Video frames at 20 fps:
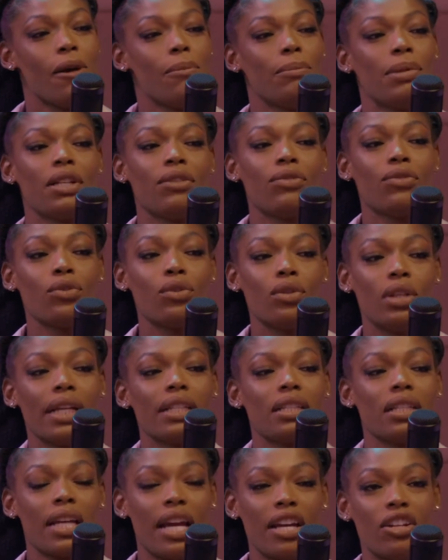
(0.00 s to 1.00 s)
But if you're
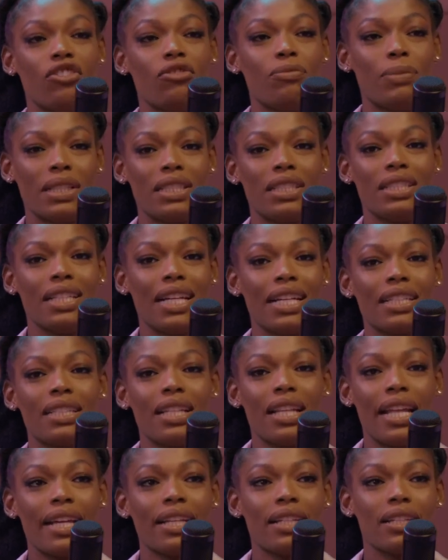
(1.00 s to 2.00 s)
like the kind of person that
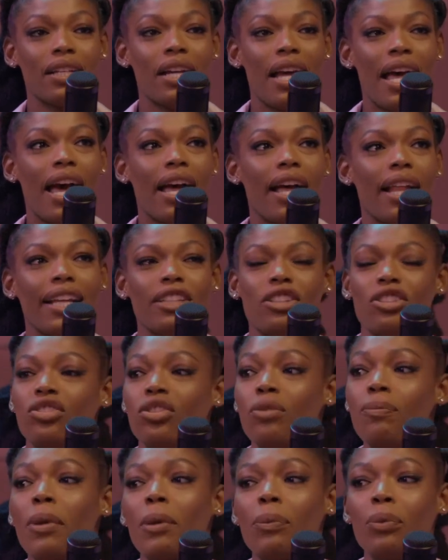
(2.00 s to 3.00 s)
like there's
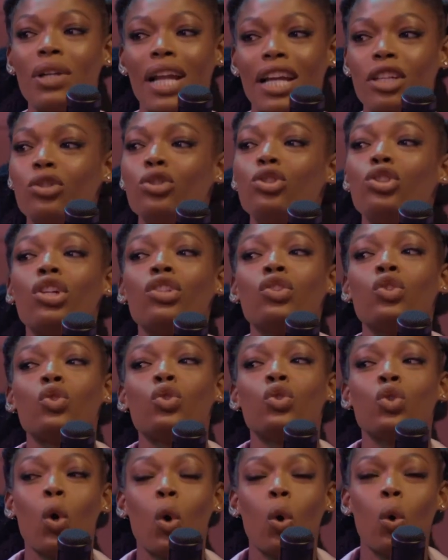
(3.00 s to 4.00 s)
some people that you just
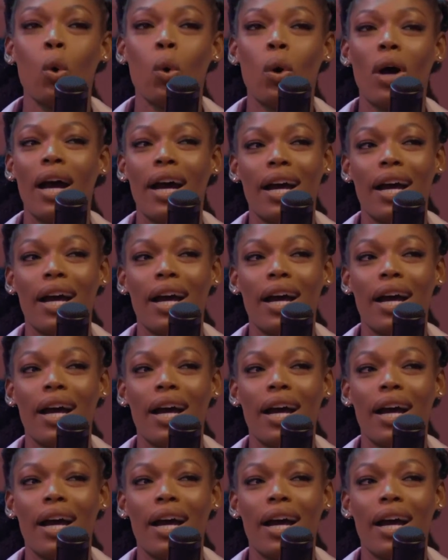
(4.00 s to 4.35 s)
know